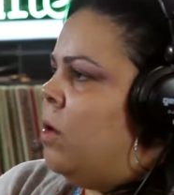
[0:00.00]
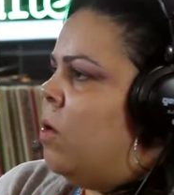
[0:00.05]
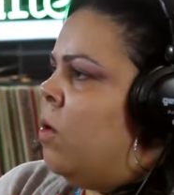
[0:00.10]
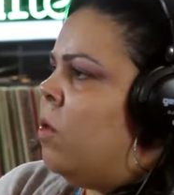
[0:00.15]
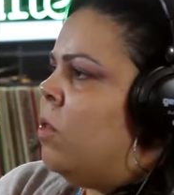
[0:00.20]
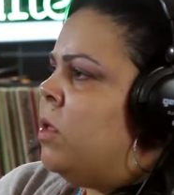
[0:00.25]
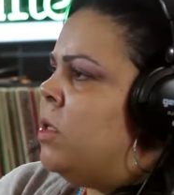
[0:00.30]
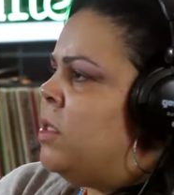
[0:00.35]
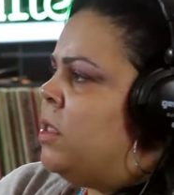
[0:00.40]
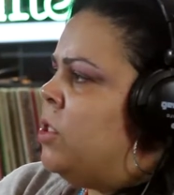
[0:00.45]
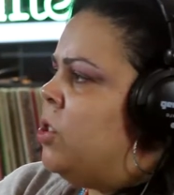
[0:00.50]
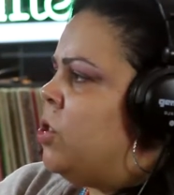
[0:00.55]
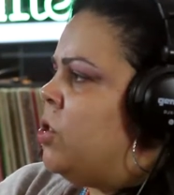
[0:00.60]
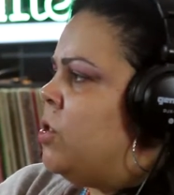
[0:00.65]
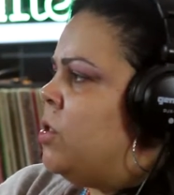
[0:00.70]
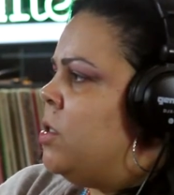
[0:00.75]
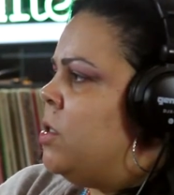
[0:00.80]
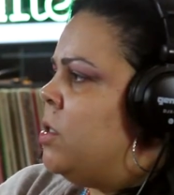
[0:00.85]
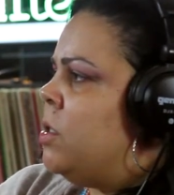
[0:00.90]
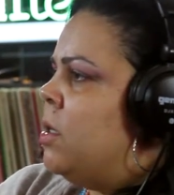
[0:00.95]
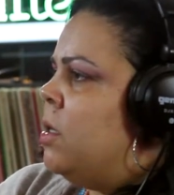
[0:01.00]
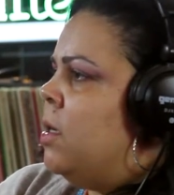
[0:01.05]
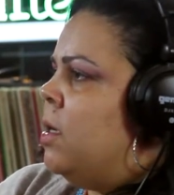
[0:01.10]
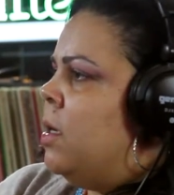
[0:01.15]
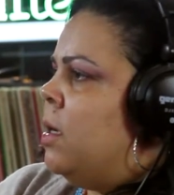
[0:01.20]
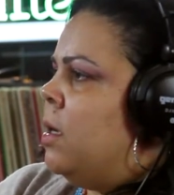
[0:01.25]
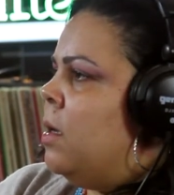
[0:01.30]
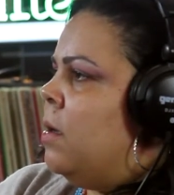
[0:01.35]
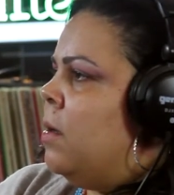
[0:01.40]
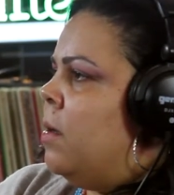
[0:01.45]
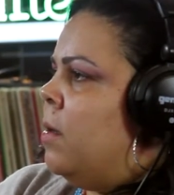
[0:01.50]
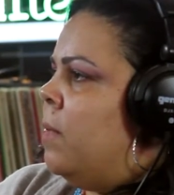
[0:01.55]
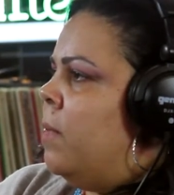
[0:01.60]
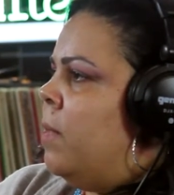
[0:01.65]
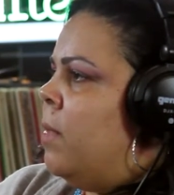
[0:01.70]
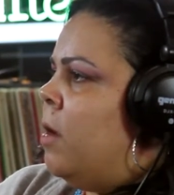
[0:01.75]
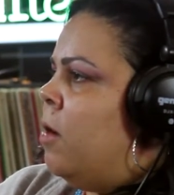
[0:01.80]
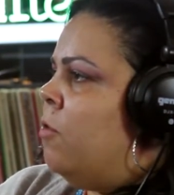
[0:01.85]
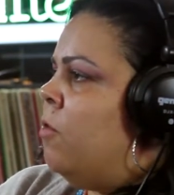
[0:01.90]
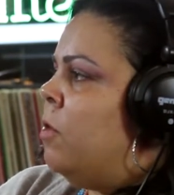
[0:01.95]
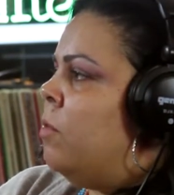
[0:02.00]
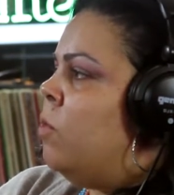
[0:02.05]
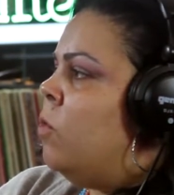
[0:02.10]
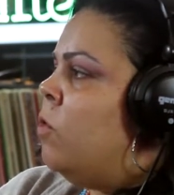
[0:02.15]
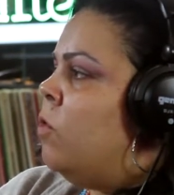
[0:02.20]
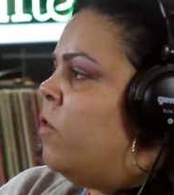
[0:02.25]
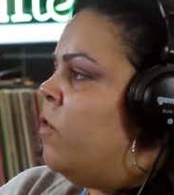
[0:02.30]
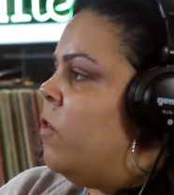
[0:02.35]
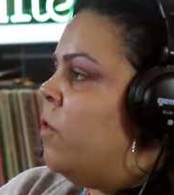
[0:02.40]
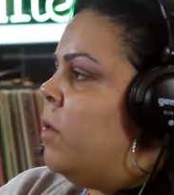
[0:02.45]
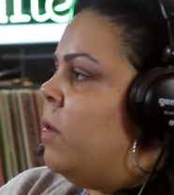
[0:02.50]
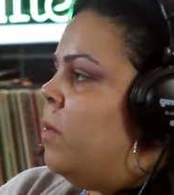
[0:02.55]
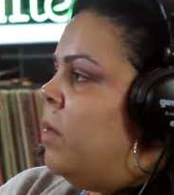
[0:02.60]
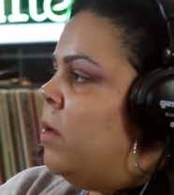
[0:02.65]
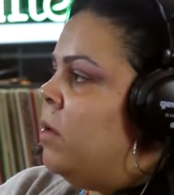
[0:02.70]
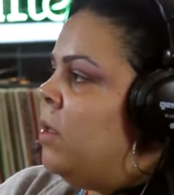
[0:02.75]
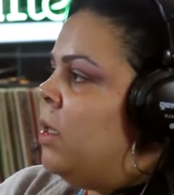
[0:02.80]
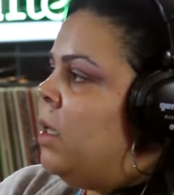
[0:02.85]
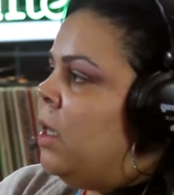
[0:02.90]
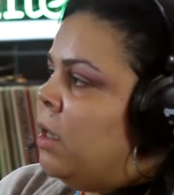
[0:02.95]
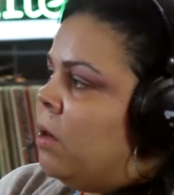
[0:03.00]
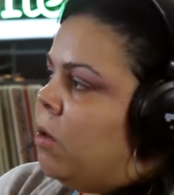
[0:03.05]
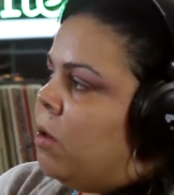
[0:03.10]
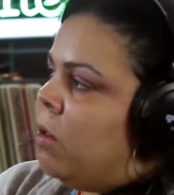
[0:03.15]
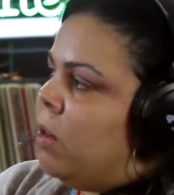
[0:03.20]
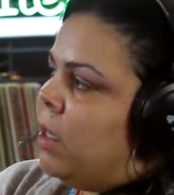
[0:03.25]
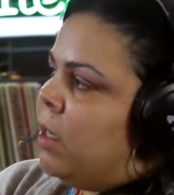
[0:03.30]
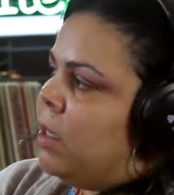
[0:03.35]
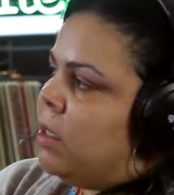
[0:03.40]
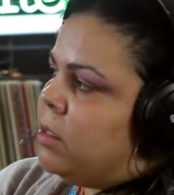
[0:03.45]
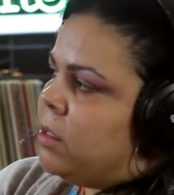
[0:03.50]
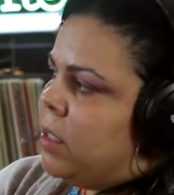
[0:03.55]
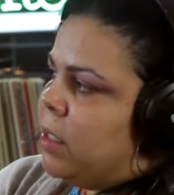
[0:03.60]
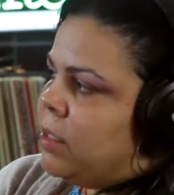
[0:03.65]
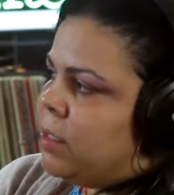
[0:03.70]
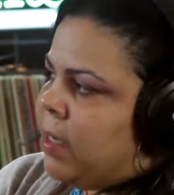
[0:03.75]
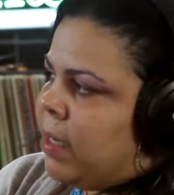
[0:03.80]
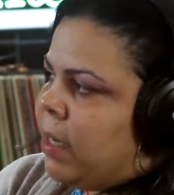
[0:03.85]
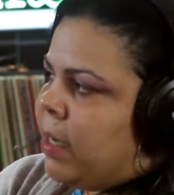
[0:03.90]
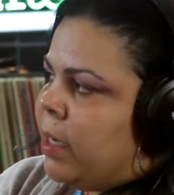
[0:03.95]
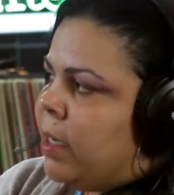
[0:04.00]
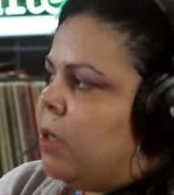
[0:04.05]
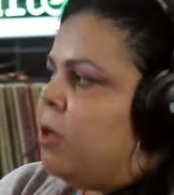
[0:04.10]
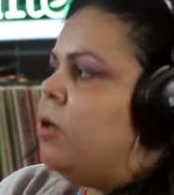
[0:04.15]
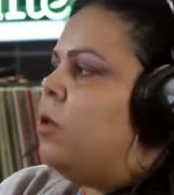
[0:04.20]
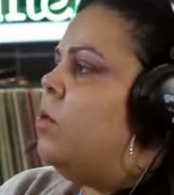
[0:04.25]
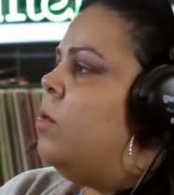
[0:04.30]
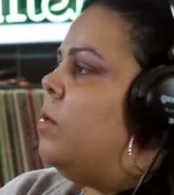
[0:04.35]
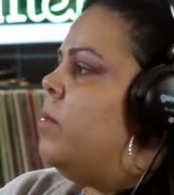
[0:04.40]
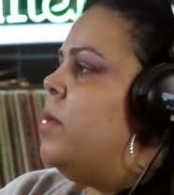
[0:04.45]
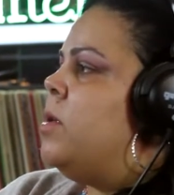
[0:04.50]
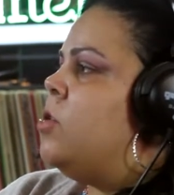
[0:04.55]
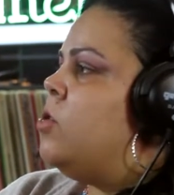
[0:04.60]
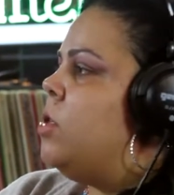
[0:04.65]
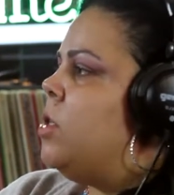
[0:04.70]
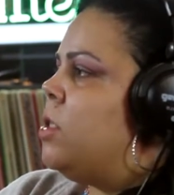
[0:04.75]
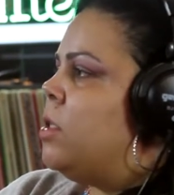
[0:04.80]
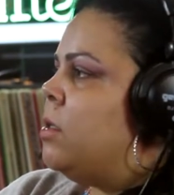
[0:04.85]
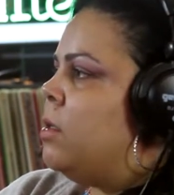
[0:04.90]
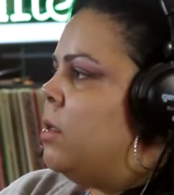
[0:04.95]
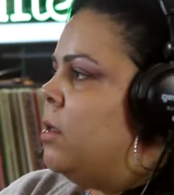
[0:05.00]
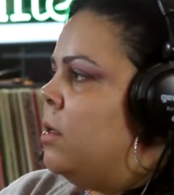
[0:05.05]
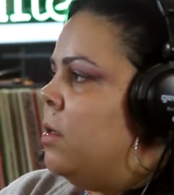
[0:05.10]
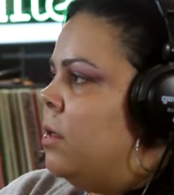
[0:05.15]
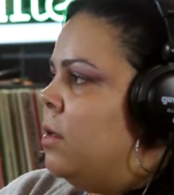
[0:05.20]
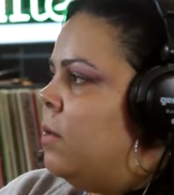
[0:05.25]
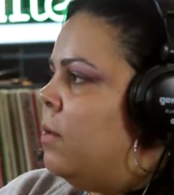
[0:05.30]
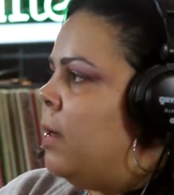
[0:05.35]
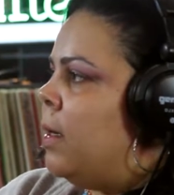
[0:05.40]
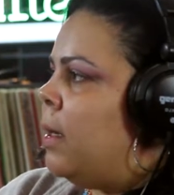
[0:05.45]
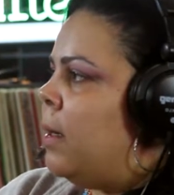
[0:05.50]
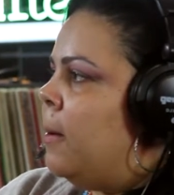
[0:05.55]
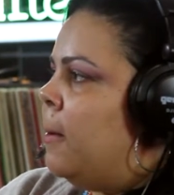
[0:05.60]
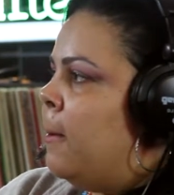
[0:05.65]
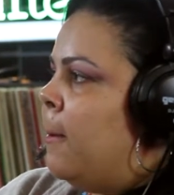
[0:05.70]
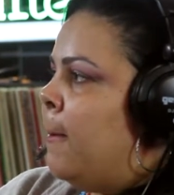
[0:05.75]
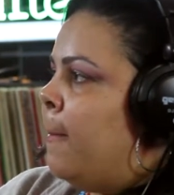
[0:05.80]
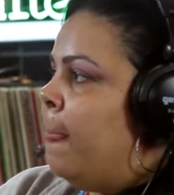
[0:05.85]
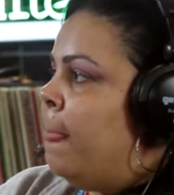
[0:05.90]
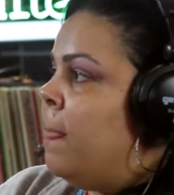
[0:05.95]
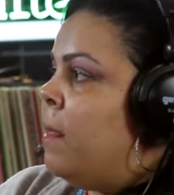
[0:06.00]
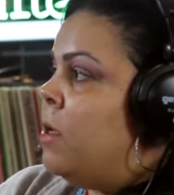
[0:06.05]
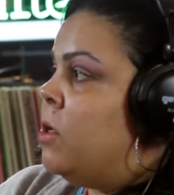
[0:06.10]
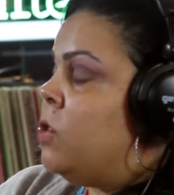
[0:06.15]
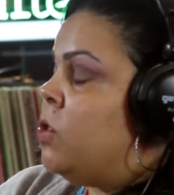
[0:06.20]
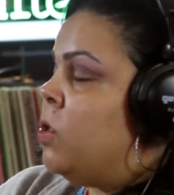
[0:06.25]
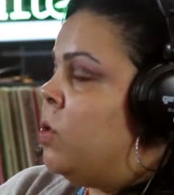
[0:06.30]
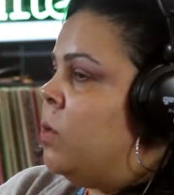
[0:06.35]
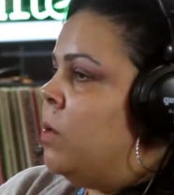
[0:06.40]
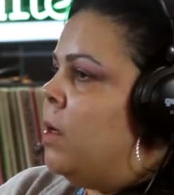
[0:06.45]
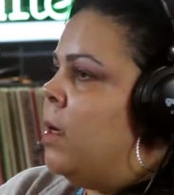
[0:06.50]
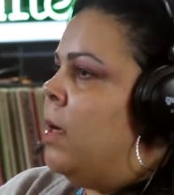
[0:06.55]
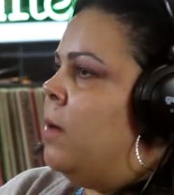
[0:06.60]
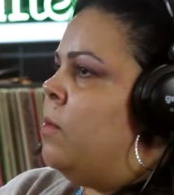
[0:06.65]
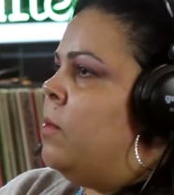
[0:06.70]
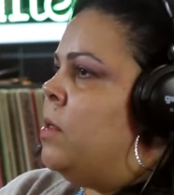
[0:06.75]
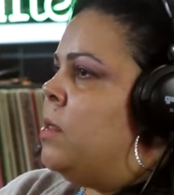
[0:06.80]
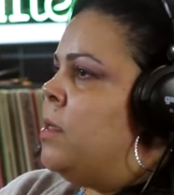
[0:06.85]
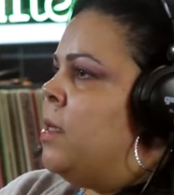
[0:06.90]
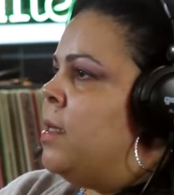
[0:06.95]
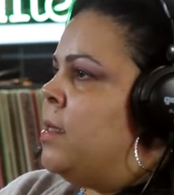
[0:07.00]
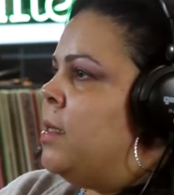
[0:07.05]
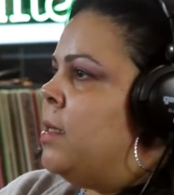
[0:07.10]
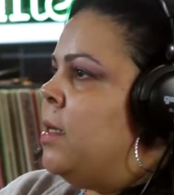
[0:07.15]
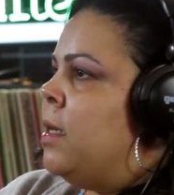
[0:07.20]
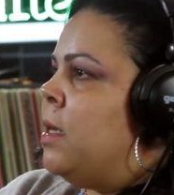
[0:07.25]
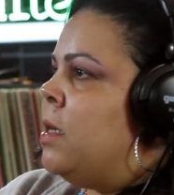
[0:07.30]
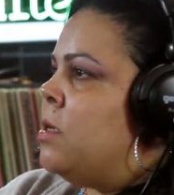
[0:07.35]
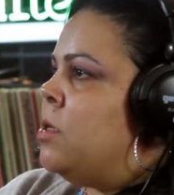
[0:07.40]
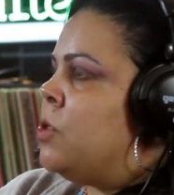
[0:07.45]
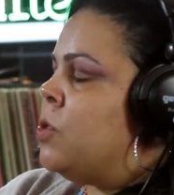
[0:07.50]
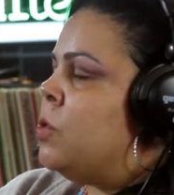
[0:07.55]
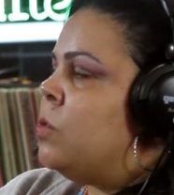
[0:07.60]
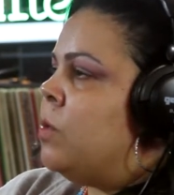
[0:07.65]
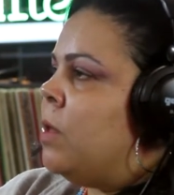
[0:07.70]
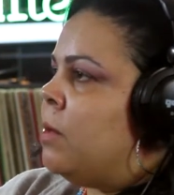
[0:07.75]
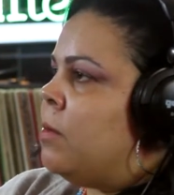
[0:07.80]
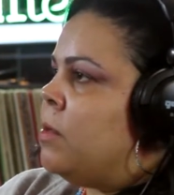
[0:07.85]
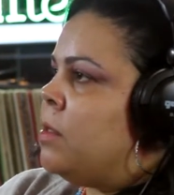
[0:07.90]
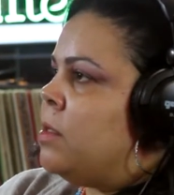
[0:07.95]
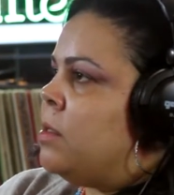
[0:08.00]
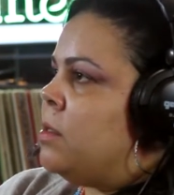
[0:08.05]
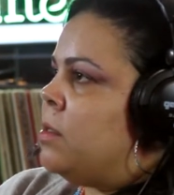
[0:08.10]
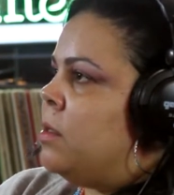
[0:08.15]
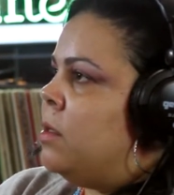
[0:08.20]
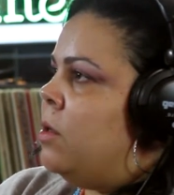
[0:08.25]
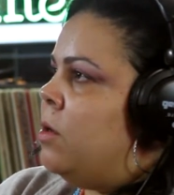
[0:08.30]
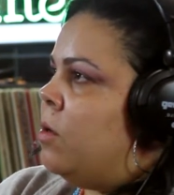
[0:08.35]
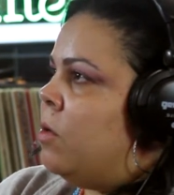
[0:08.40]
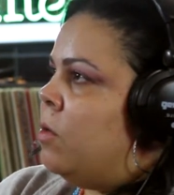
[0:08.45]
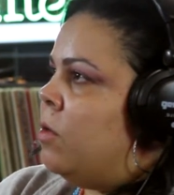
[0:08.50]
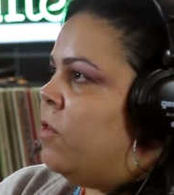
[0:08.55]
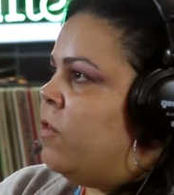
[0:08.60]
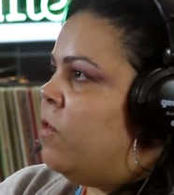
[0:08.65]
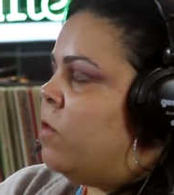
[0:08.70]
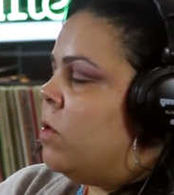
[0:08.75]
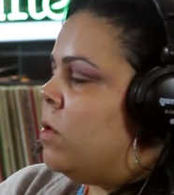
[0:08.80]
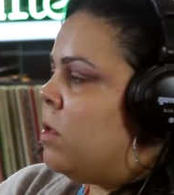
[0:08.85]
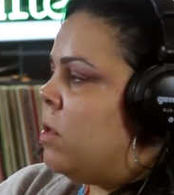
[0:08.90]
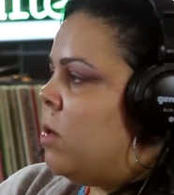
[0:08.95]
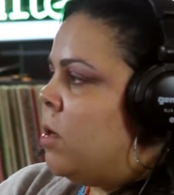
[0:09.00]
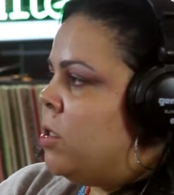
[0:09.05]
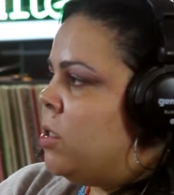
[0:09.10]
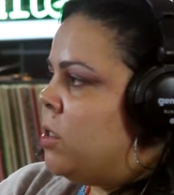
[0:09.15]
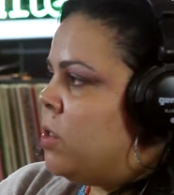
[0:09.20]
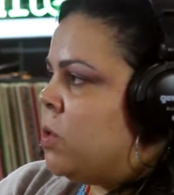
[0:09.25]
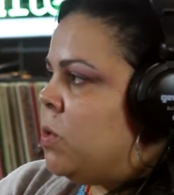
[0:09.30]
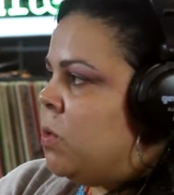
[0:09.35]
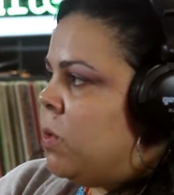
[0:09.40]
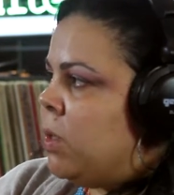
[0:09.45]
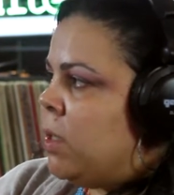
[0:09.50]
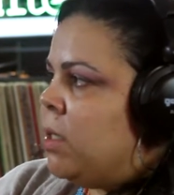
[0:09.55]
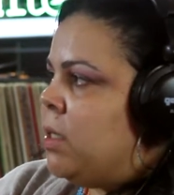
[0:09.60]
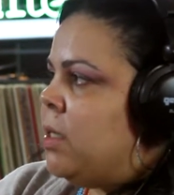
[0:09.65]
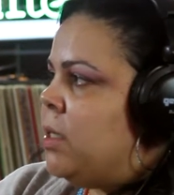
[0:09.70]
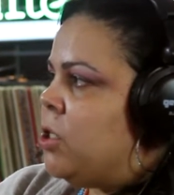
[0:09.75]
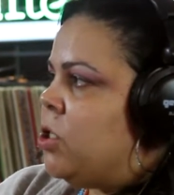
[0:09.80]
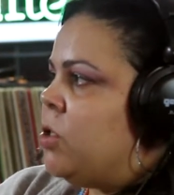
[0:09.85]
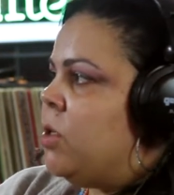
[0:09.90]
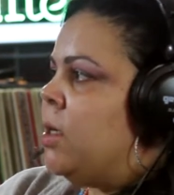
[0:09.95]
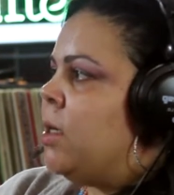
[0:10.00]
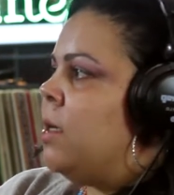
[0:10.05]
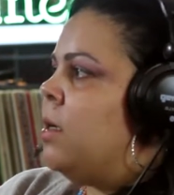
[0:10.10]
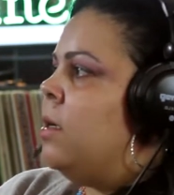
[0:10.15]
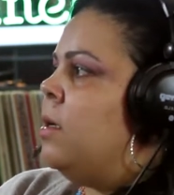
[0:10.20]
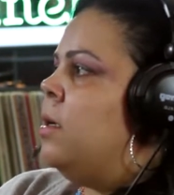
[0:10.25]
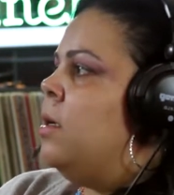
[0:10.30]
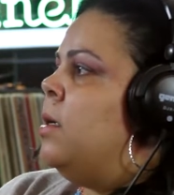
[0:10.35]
all the teachers are removed from the building, and there's an entire new administration, right? So I was designated a school that was, the 4th largest school in the district.